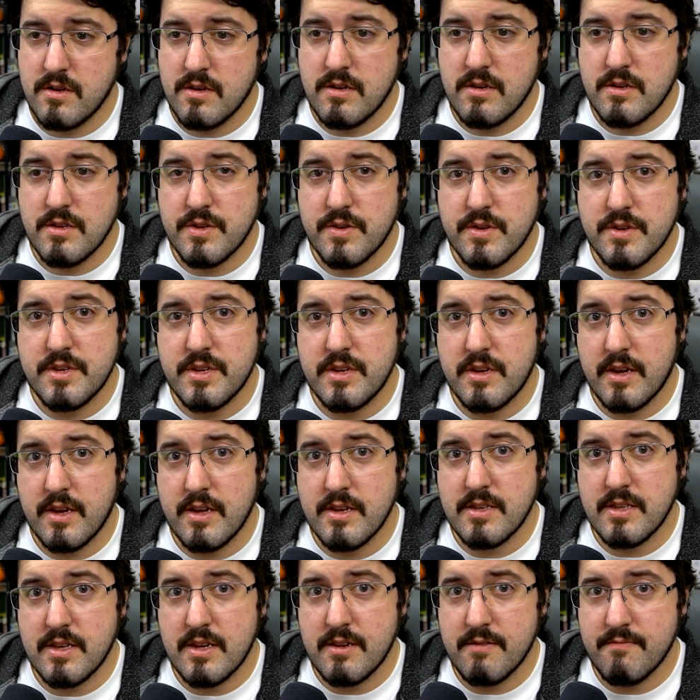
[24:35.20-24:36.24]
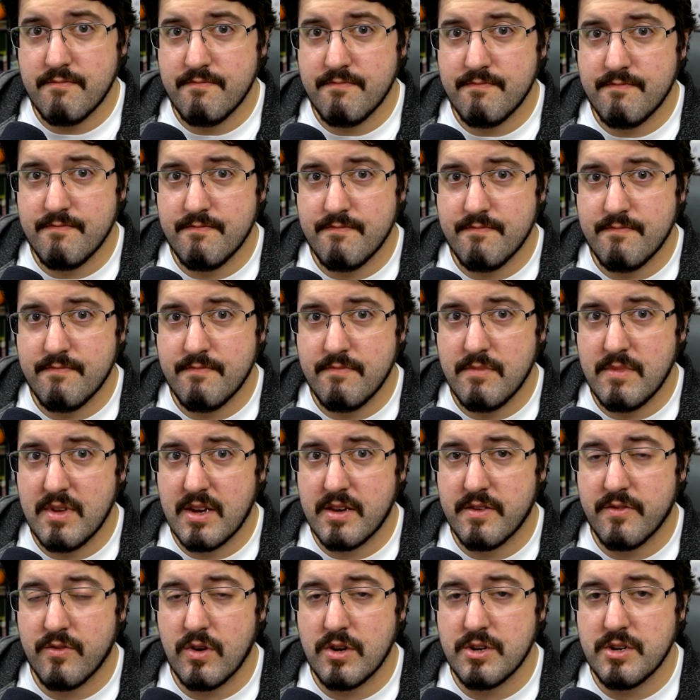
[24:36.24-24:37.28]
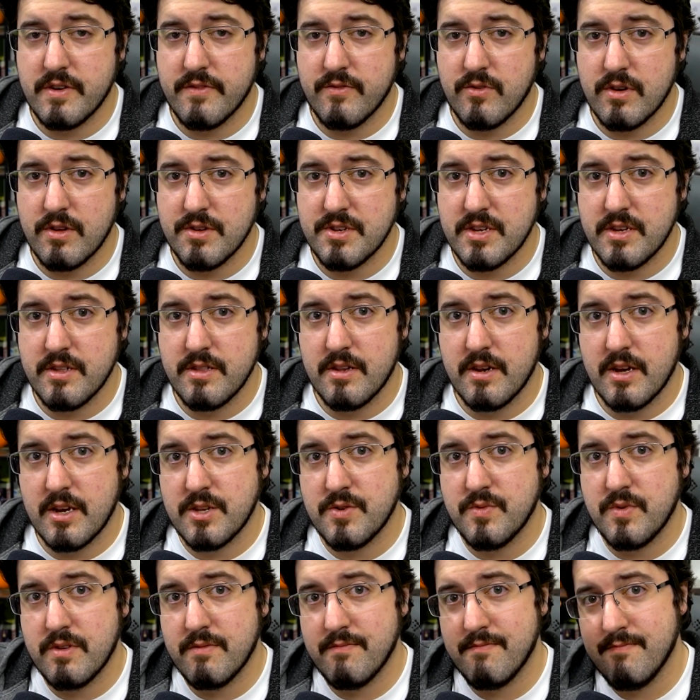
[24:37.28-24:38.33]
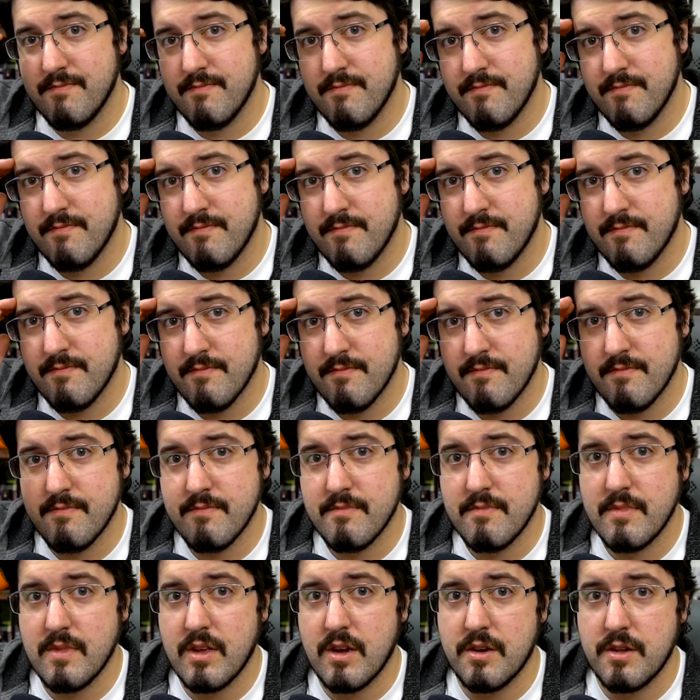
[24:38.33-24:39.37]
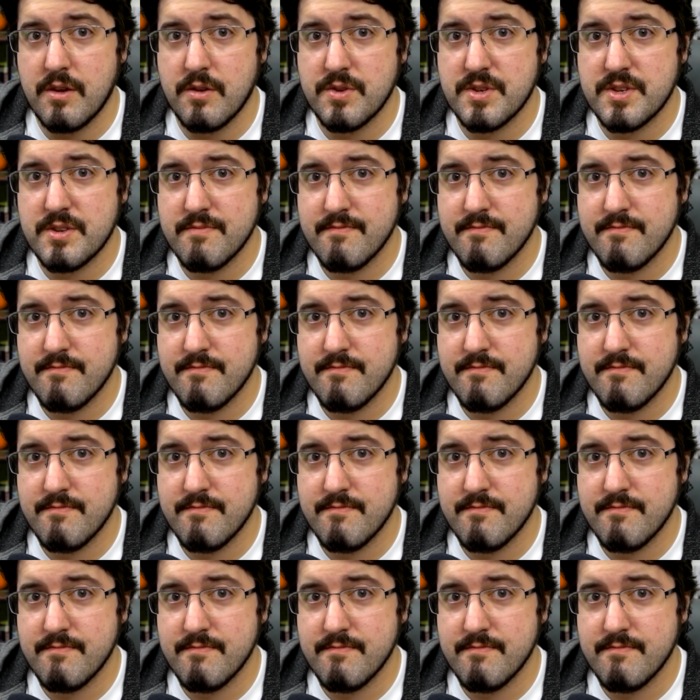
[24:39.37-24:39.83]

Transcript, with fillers: So I'll see you guys then. Thanks for watching, everyone. I'll see you in the next one. Adios.